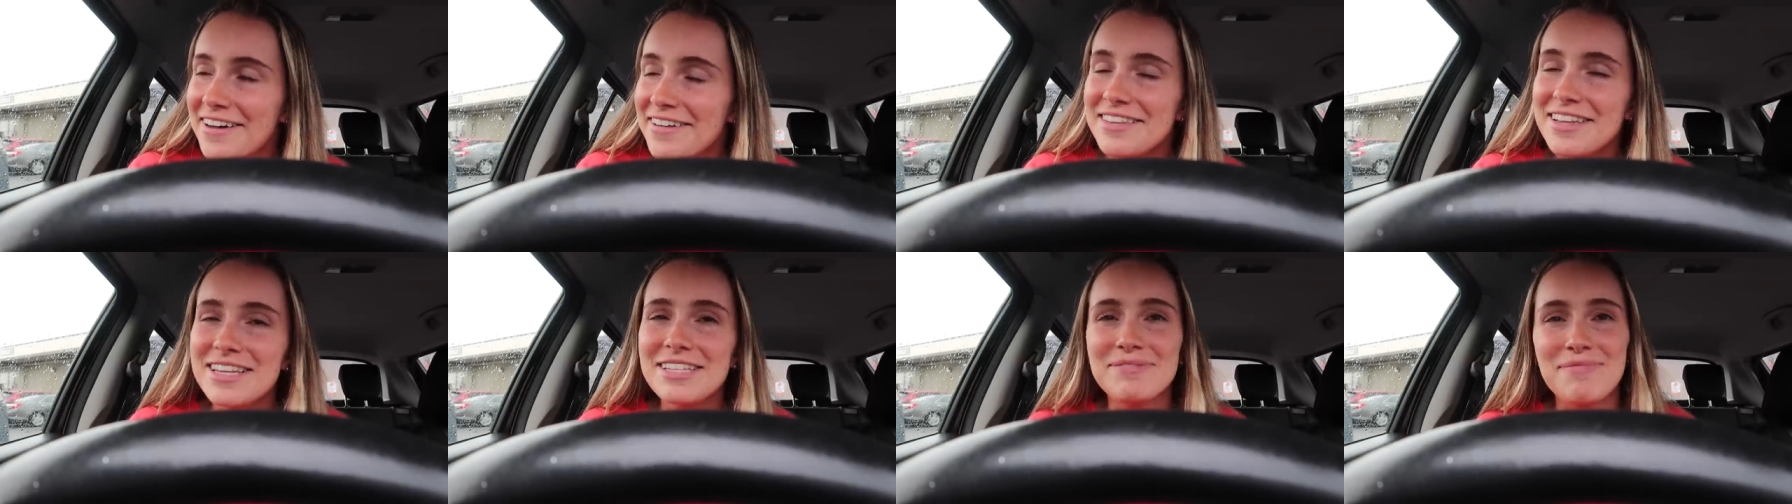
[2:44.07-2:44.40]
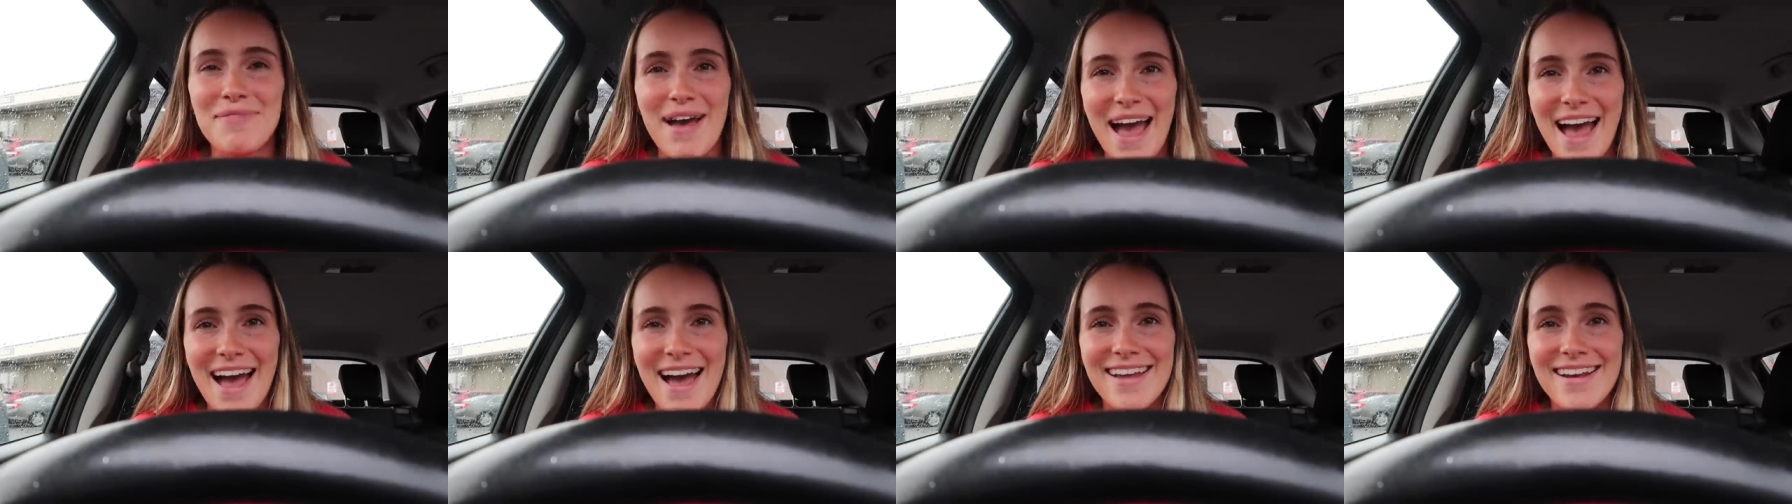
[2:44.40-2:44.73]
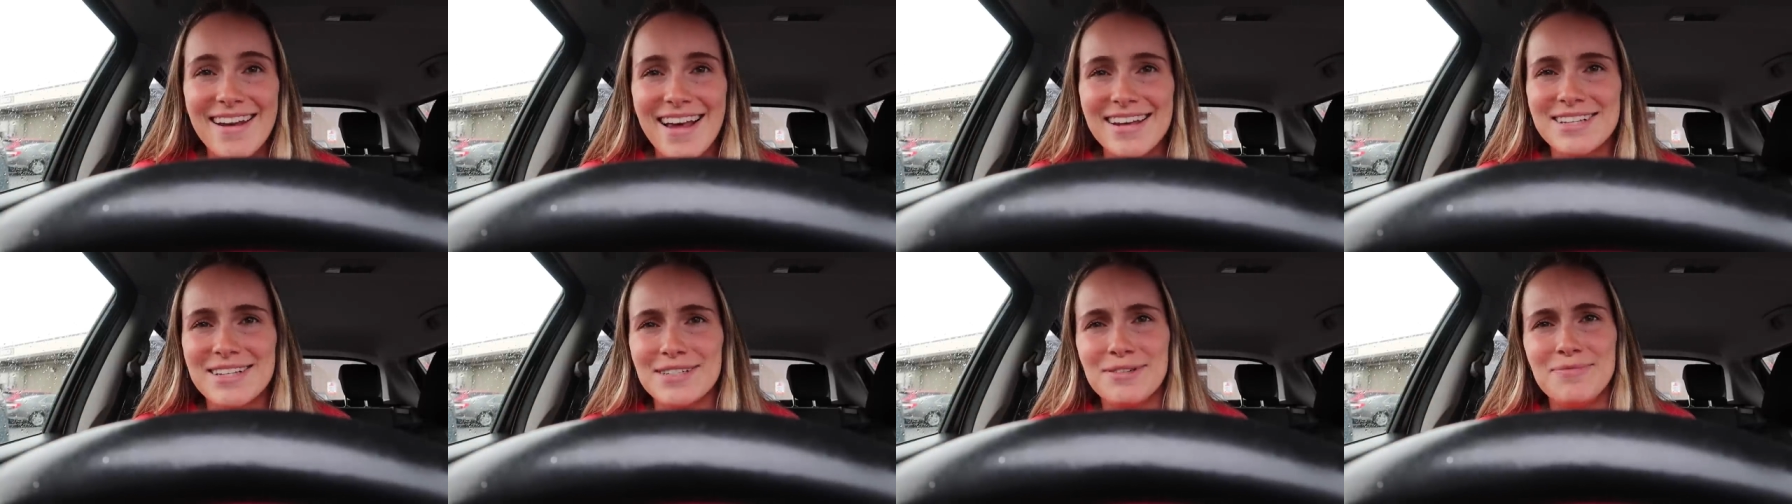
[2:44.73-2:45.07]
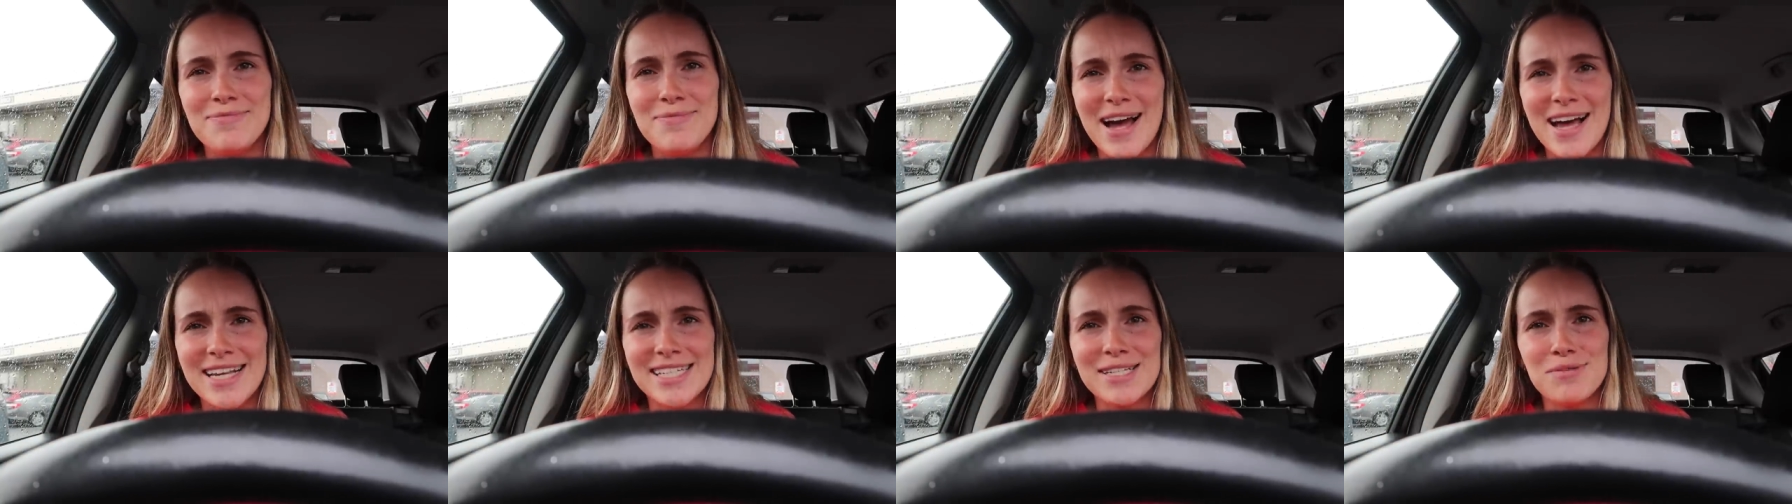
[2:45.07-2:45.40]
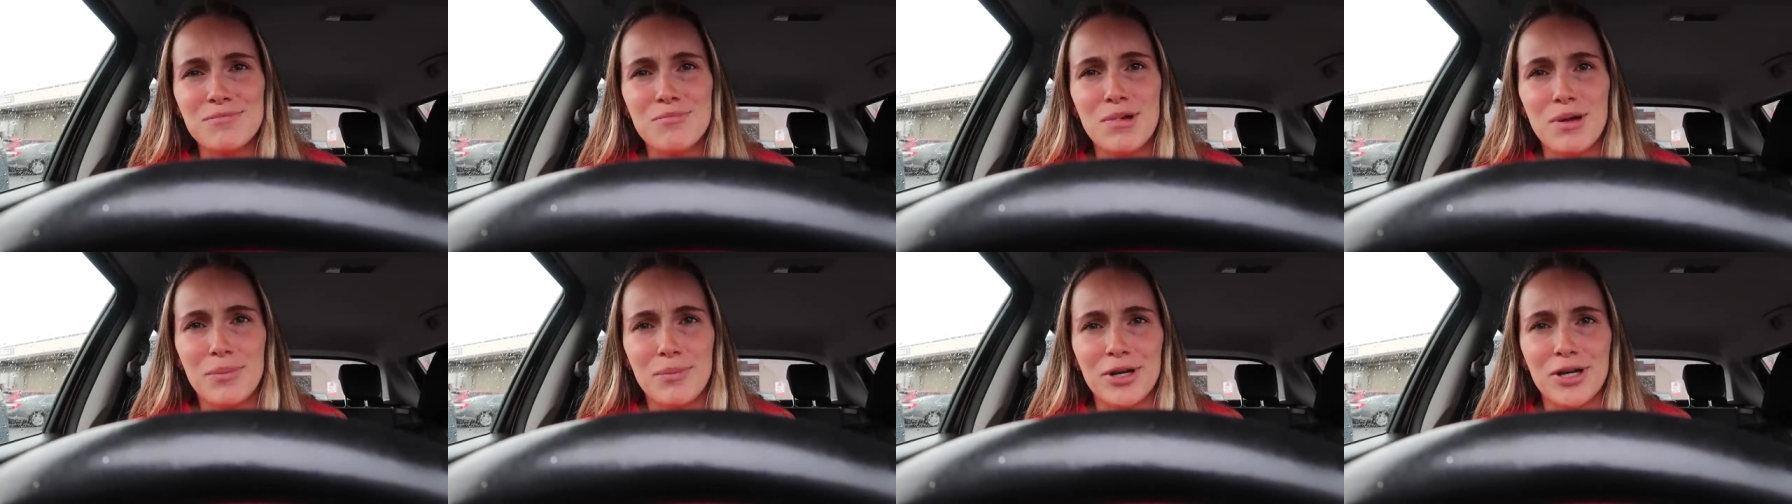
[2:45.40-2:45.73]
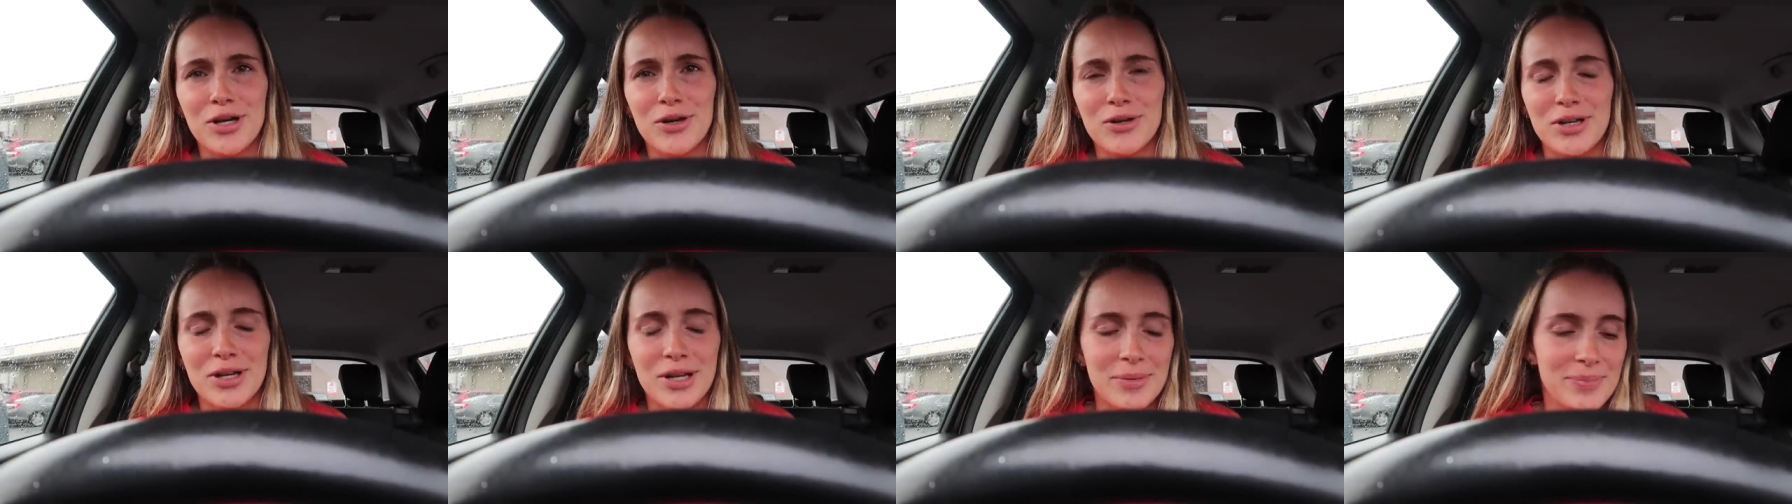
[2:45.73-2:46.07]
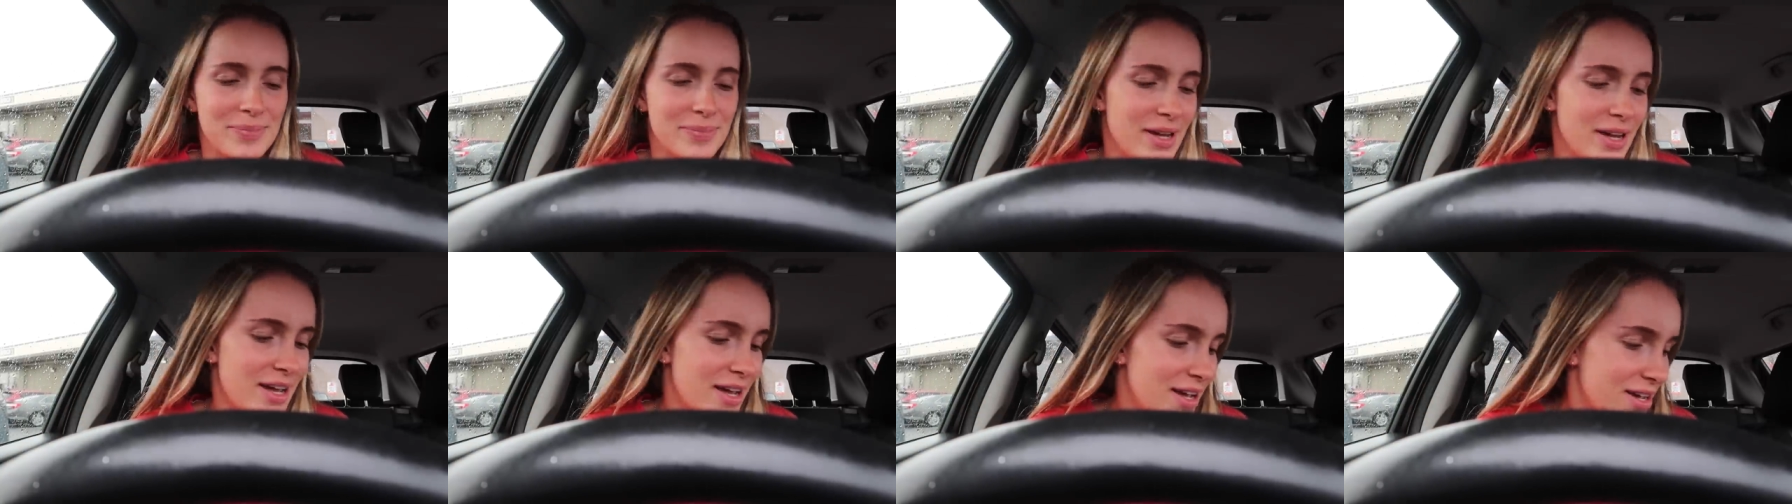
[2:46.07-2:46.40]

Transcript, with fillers: this man has an amazing memory on him.